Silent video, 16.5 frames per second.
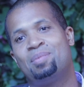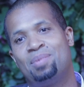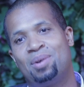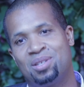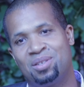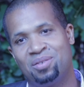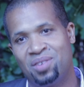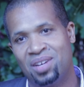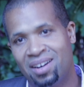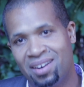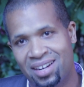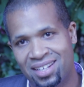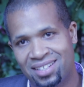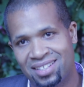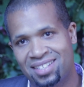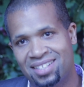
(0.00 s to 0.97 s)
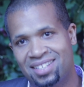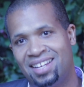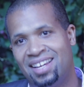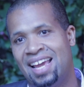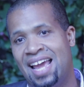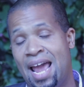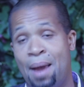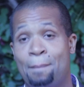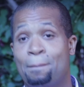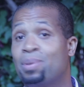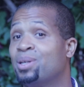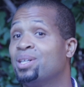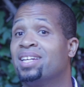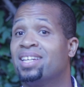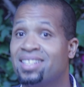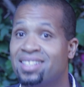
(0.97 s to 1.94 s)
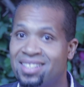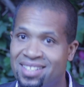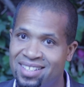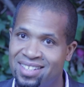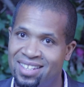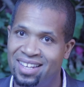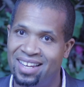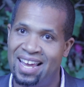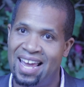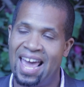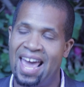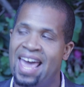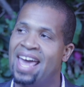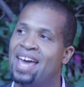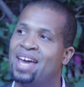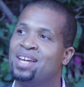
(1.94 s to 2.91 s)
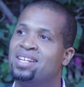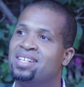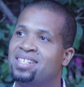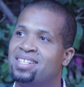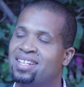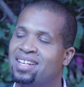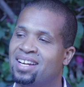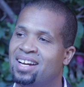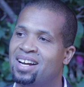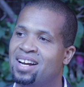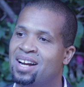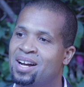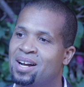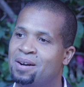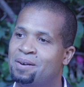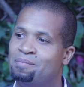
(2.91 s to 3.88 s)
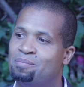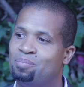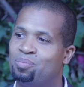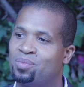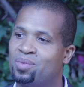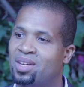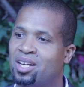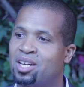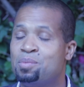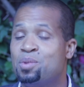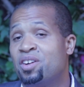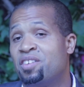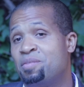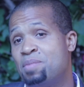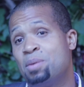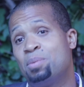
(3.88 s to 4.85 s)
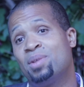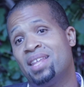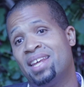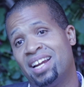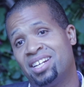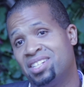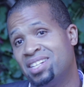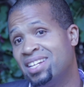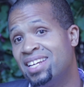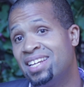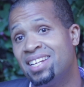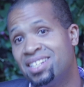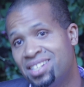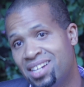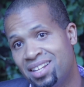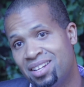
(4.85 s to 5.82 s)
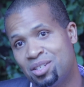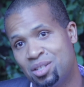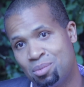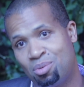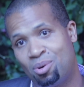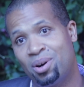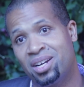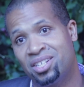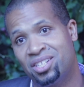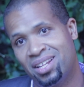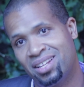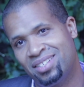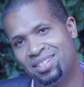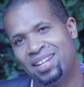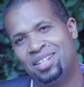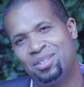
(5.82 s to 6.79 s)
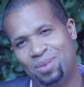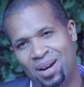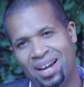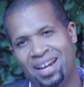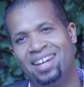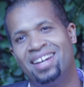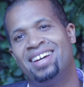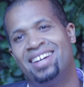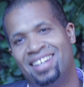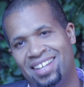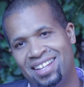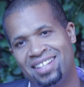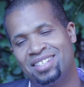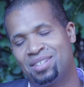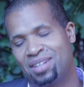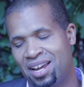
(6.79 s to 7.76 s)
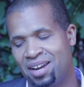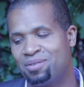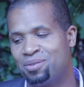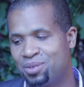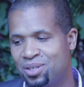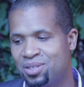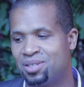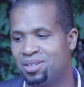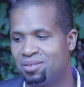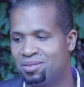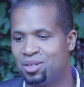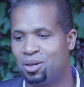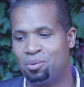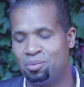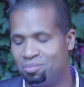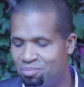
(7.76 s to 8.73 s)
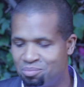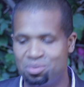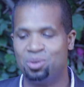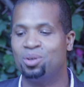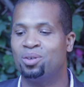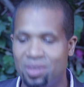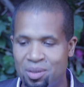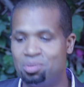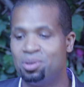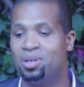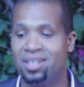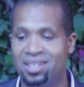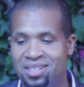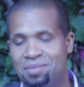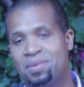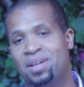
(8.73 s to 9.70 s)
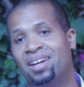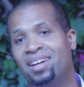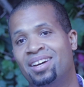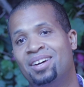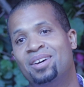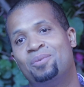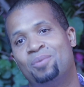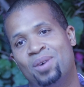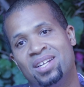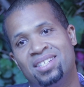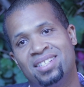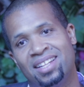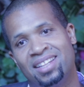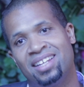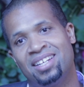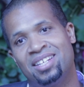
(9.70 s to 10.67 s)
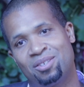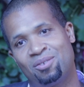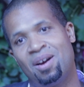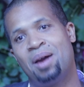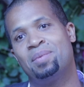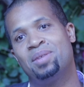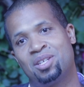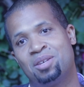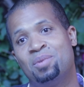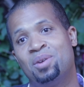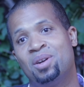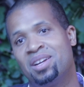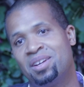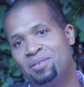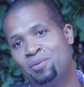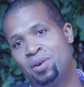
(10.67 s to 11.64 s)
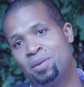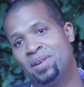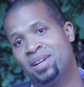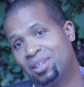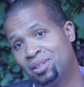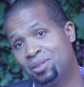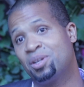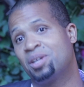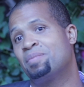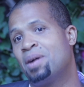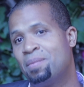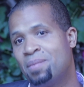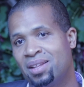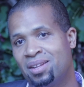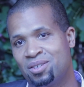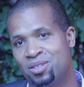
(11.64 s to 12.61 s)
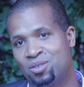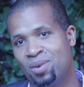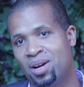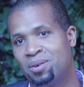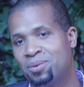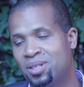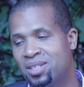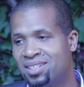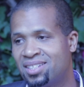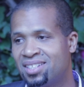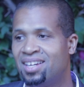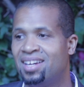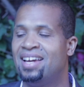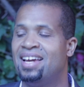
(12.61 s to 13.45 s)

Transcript: perseverance and brilliance, and a community of people that actually need each other and support each other. So that's why this kind of was so beautifully put to me once, that they described this community of women, including my mother, as redwoods.